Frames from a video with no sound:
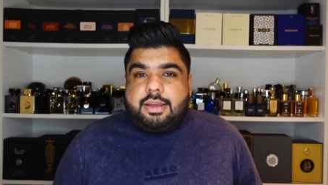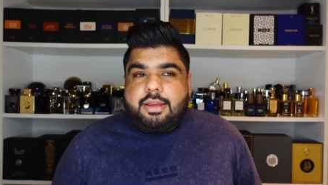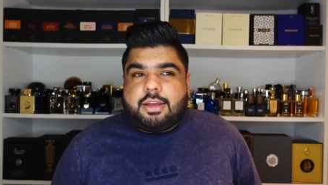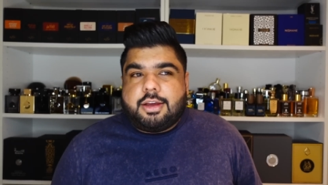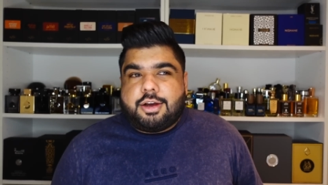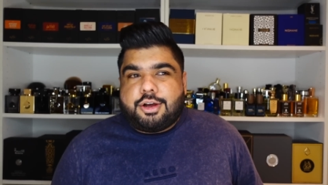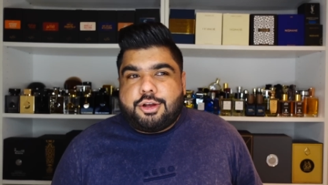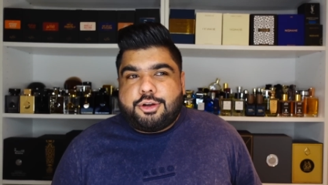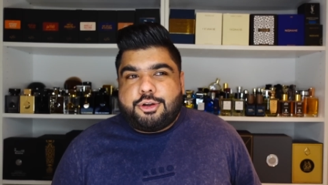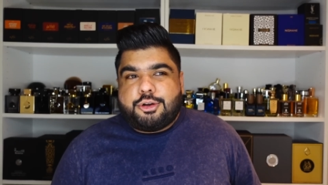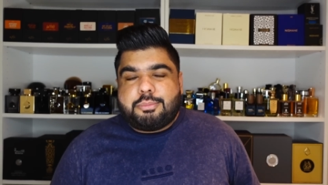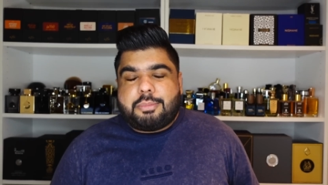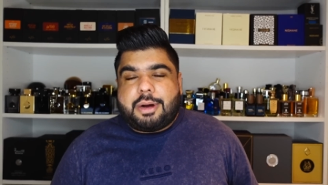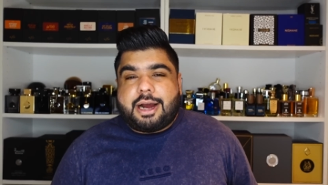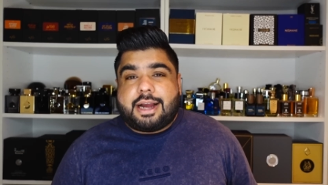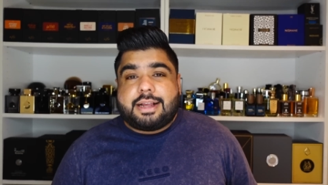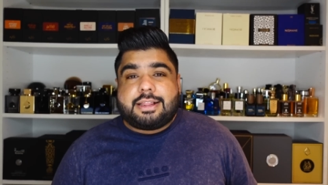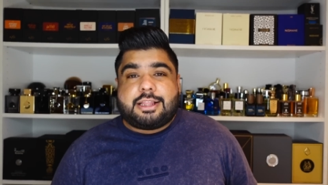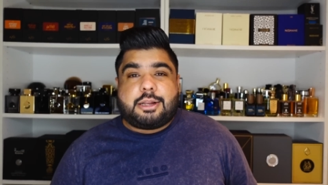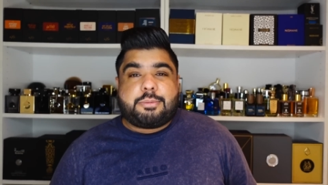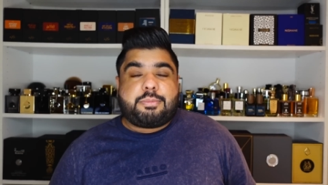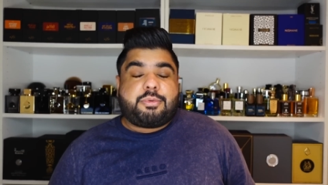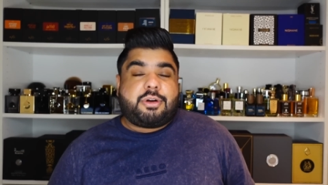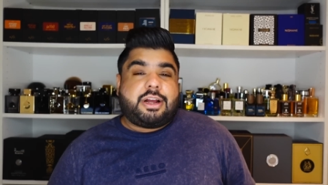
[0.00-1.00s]
here in
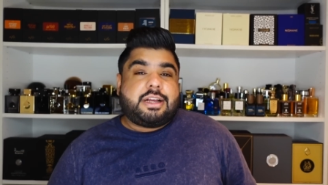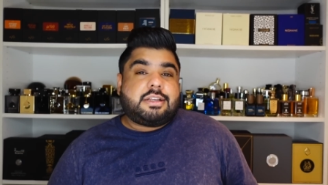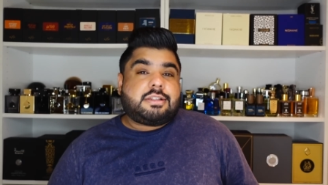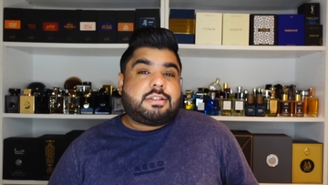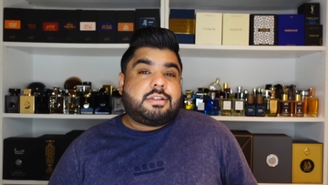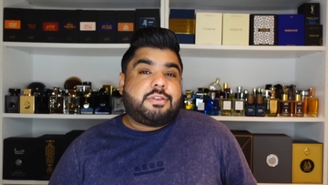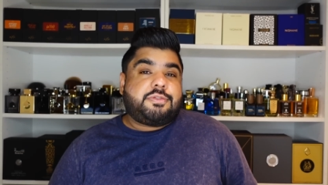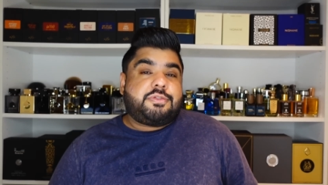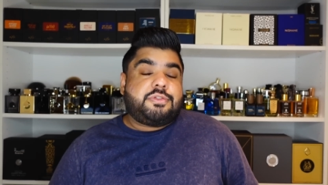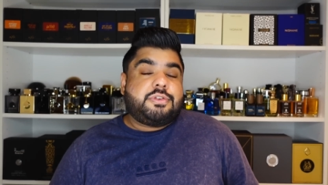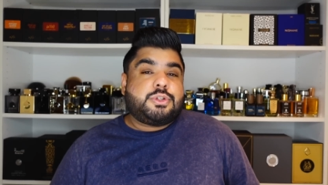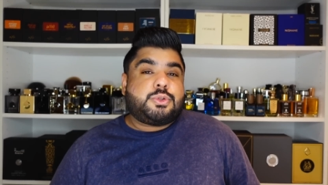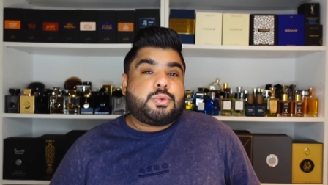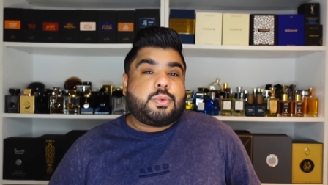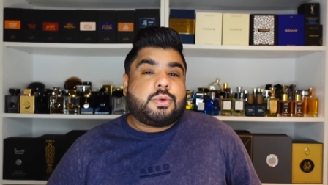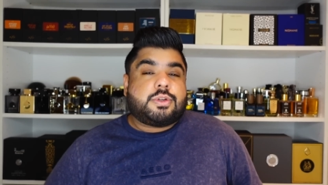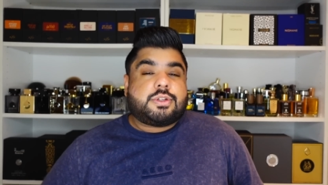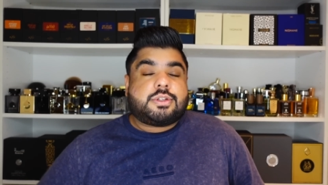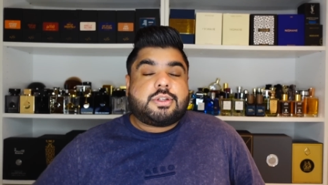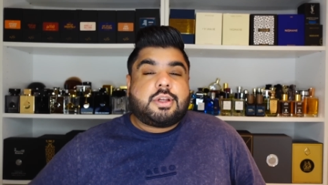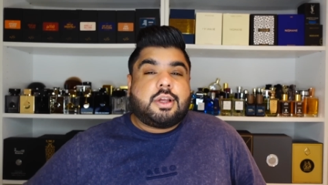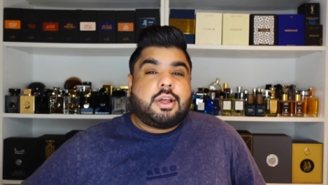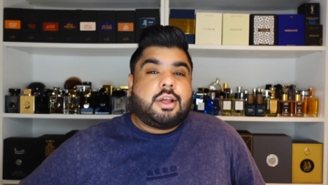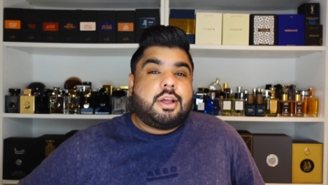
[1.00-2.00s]
Dubai, that price difference
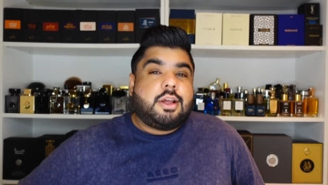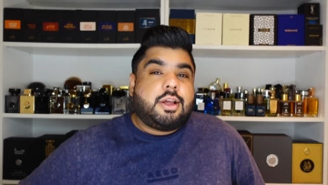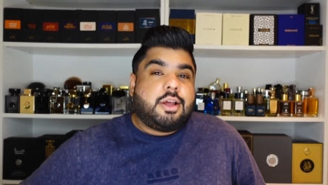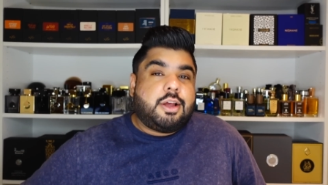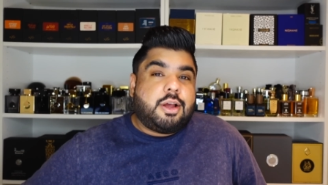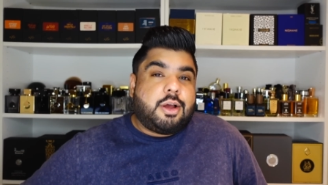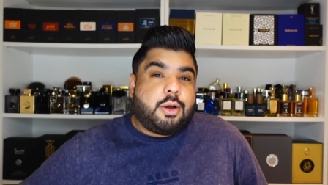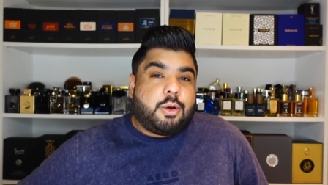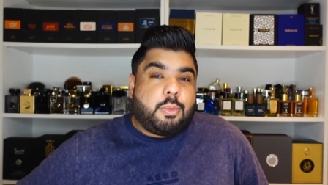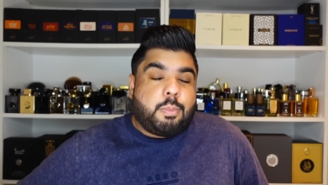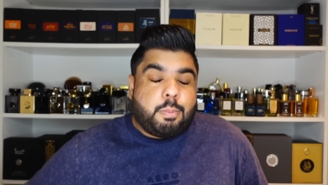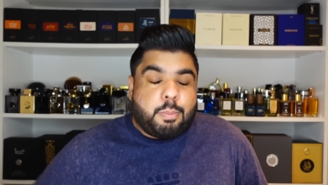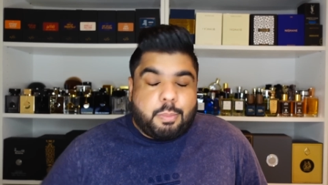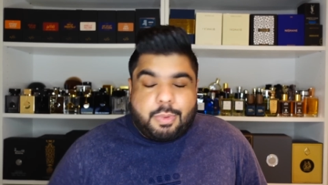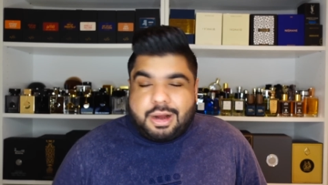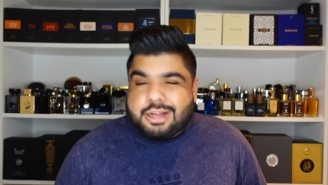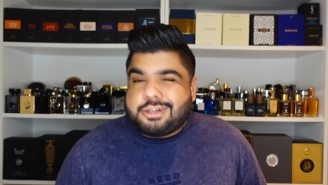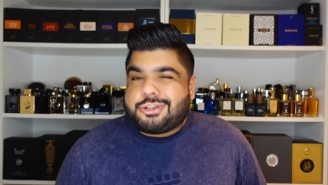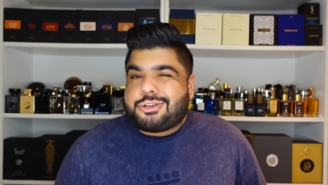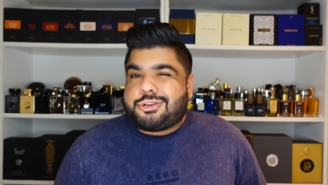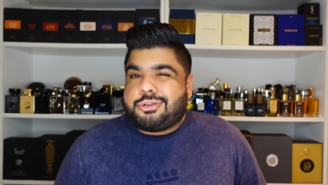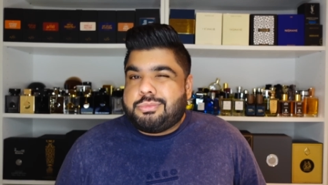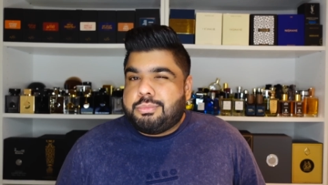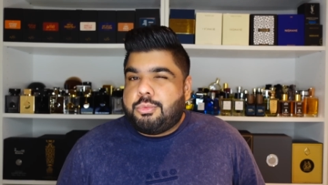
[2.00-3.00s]
was
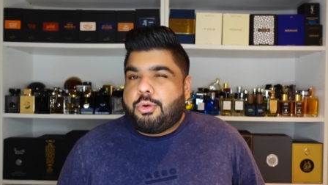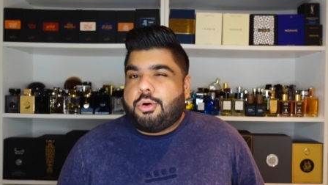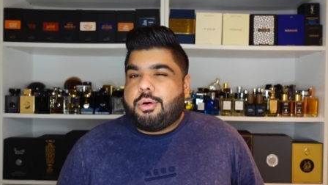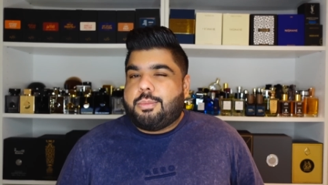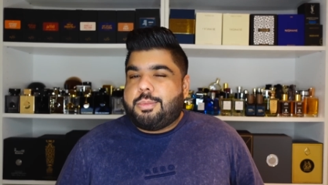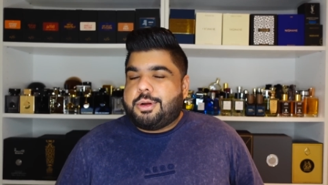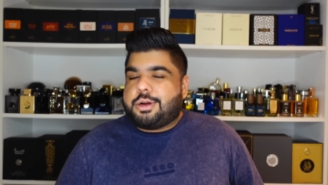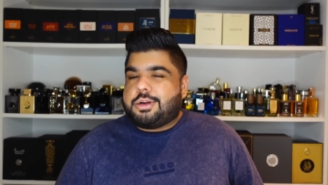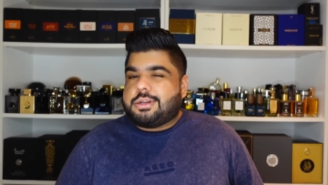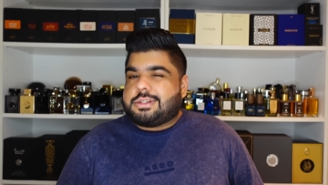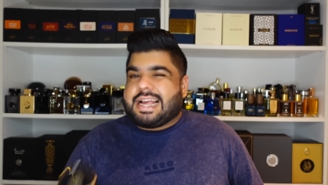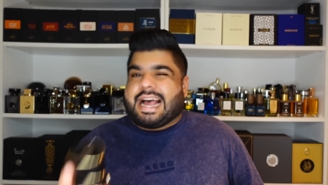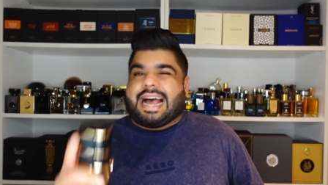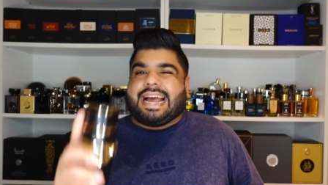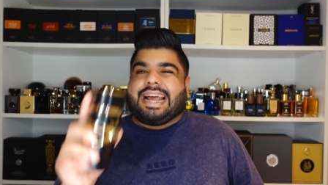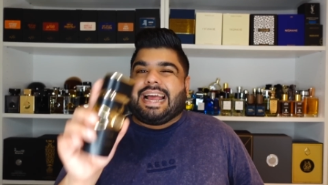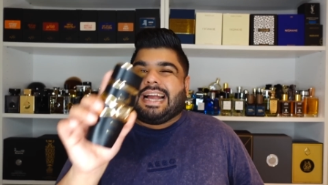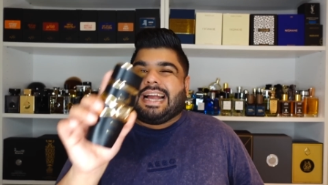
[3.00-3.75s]
much more because I